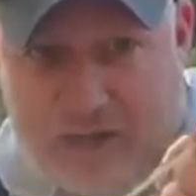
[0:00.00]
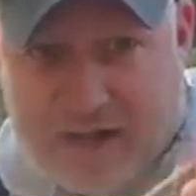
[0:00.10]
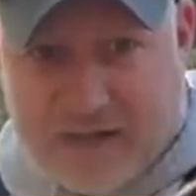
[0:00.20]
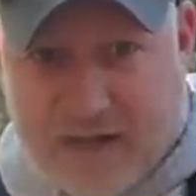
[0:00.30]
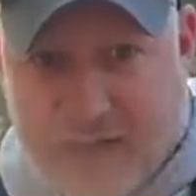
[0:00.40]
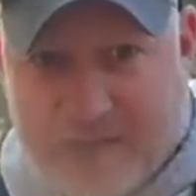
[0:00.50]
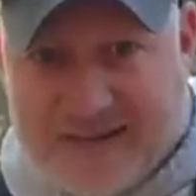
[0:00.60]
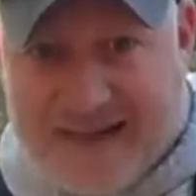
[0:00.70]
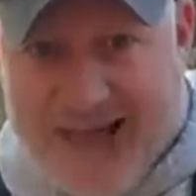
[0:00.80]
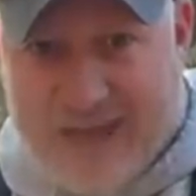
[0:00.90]
and coming
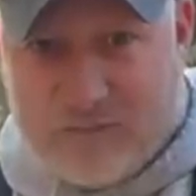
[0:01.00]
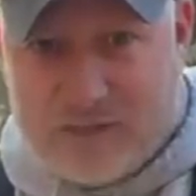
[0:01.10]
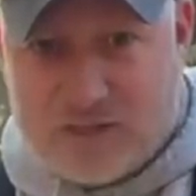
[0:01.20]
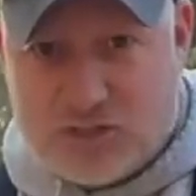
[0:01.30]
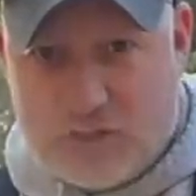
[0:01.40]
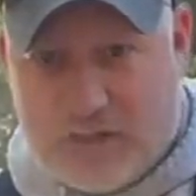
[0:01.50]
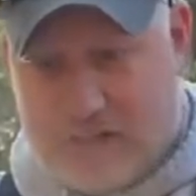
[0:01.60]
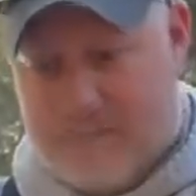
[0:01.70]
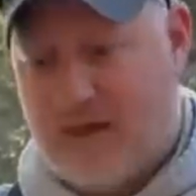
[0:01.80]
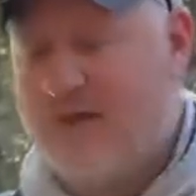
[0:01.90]
down the
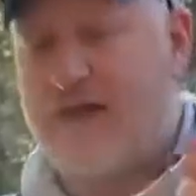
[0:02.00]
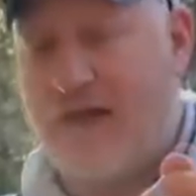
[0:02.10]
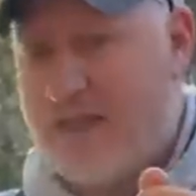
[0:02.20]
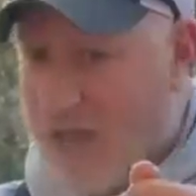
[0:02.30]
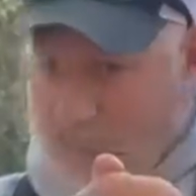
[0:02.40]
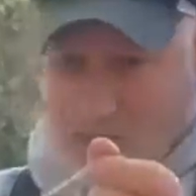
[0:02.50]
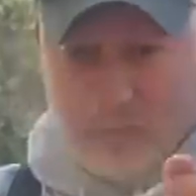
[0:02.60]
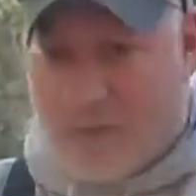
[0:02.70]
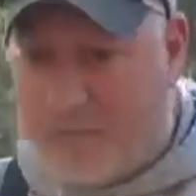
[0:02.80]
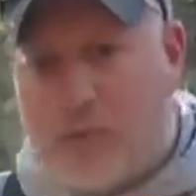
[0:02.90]
stream. Okay, you don't
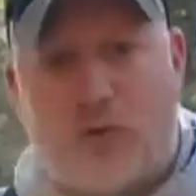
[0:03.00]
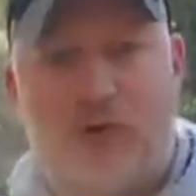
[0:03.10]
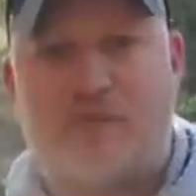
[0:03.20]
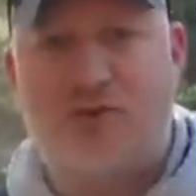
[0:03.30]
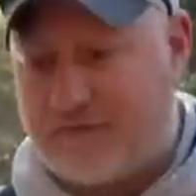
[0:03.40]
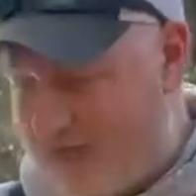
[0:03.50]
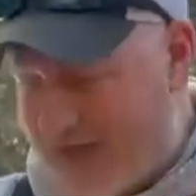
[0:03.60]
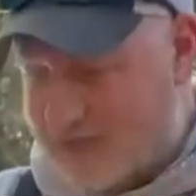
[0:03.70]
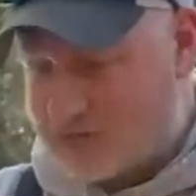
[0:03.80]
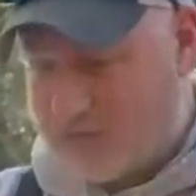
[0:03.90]
want to pull them so
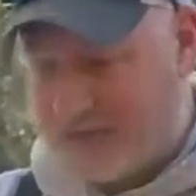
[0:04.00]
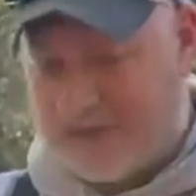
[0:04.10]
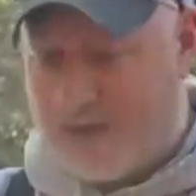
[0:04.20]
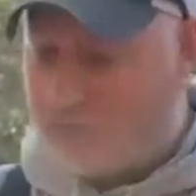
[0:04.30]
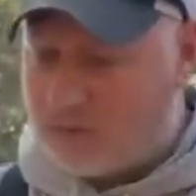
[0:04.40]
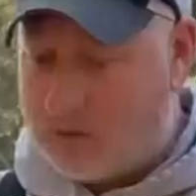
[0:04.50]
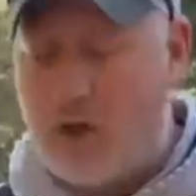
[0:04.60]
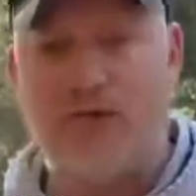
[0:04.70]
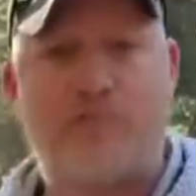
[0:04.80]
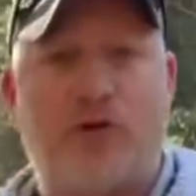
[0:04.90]
fast or get down real
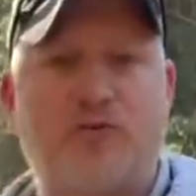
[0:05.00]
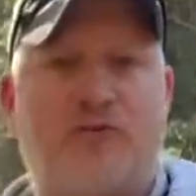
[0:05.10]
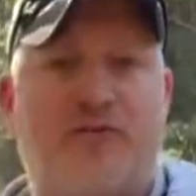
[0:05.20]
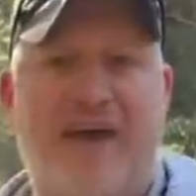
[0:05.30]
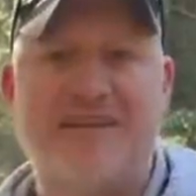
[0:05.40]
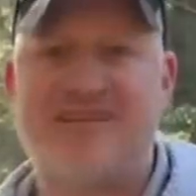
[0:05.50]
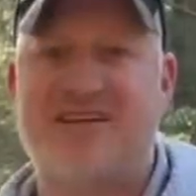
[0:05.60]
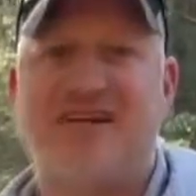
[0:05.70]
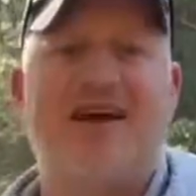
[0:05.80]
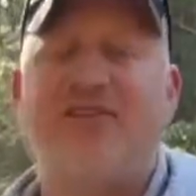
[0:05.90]
low and pull so fast that
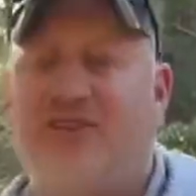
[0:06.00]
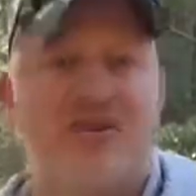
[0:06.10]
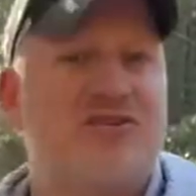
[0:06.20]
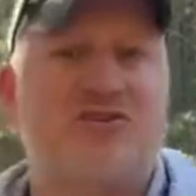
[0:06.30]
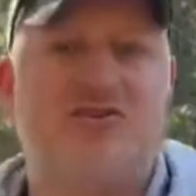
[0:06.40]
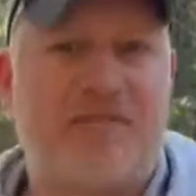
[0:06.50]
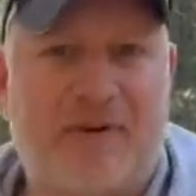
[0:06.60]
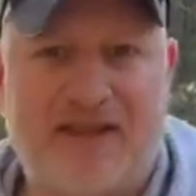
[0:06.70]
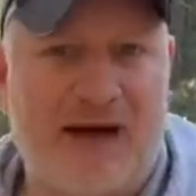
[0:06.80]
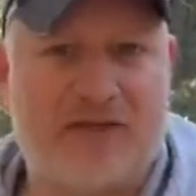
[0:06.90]
they're
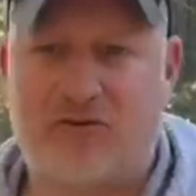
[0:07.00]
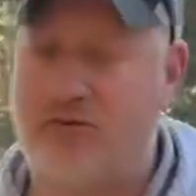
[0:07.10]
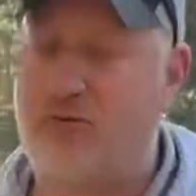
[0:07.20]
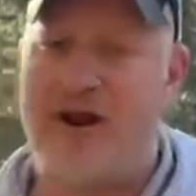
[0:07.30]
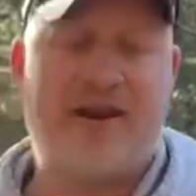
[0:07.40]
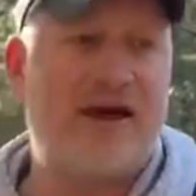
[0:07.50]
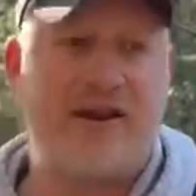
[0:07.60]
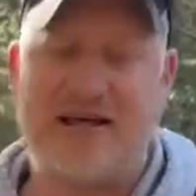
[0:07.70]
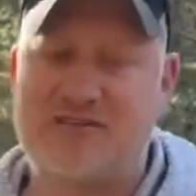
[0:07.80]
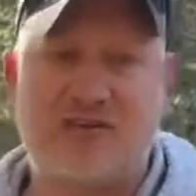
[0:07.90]
zipping down through the run.
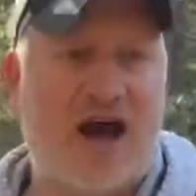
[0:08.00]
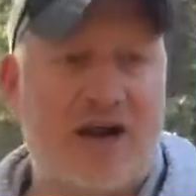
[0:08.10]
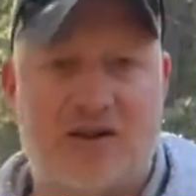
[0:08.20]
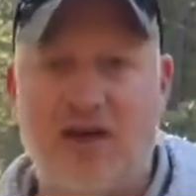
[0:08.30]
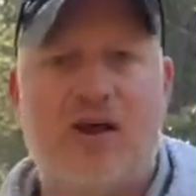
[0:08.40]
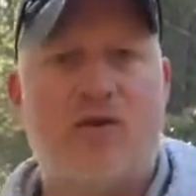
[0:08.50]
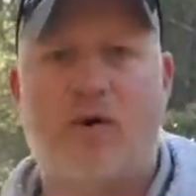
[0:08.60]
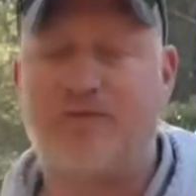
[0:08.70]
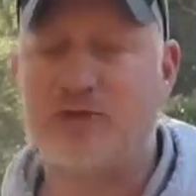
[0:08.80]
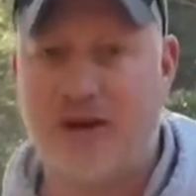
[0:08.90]
That's not
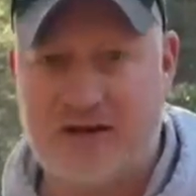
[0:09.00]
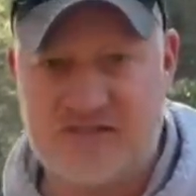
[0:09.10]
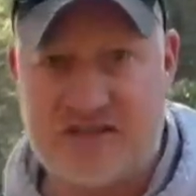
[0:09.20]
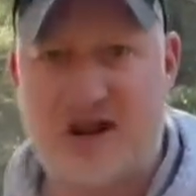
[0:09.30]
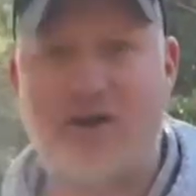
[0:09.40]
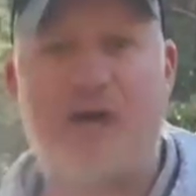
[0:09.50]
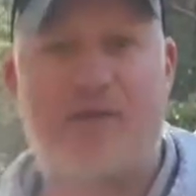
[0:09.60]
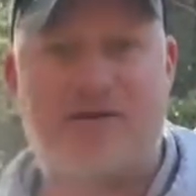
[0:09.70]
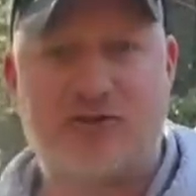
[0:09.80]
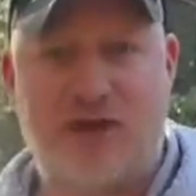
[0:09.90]
what I'm trying to say, or not
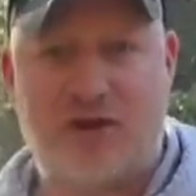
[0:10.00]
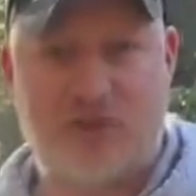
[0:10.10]
what I'm trying to